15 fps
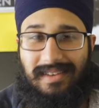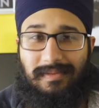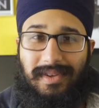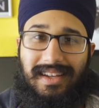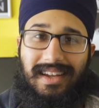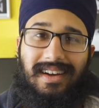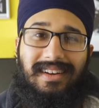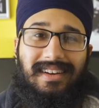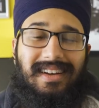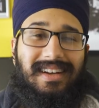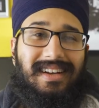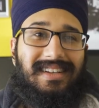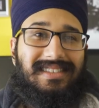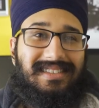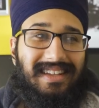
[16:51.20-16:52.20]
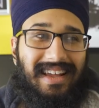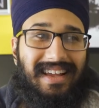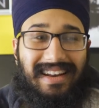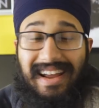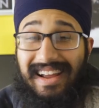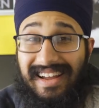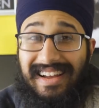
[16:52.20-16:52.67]
But yeah. So
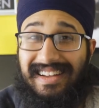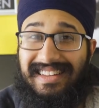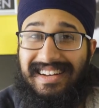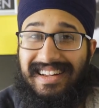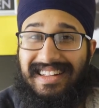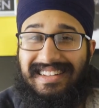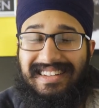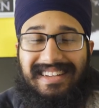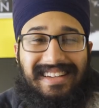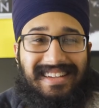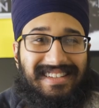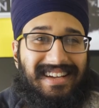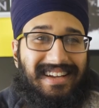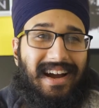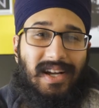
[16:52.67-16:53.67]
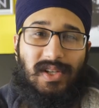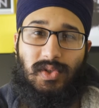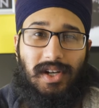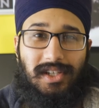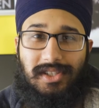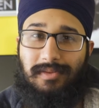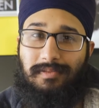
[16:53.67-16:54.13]
then, yeah, and then he's like, I
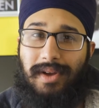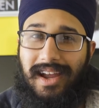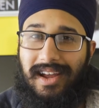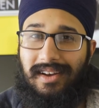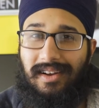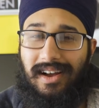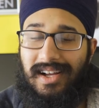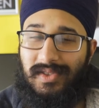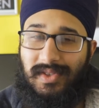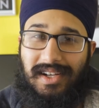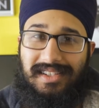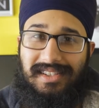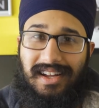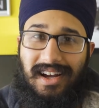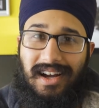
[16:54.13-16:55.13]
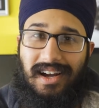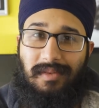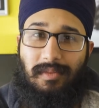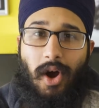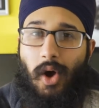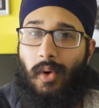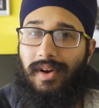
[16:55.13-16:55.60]
trust Bail, I trust
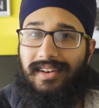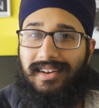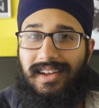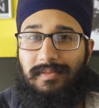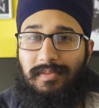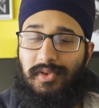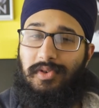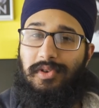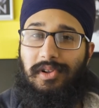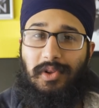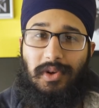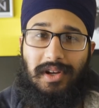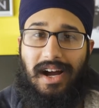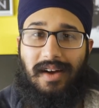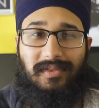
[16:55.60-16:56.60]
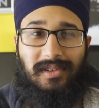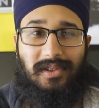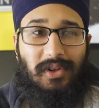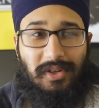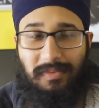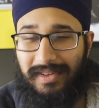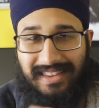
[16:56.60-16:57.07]
um, Owen and Beru to look after
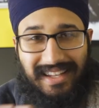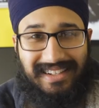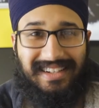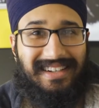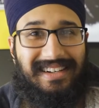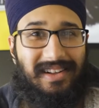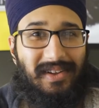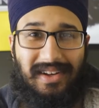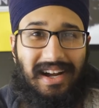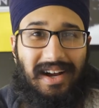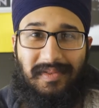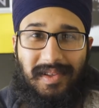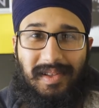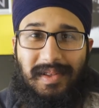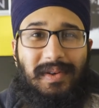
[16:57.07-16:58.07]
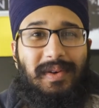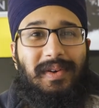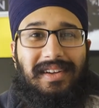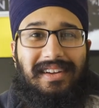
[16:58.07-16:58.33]
Luke, but they didn't look after Luke.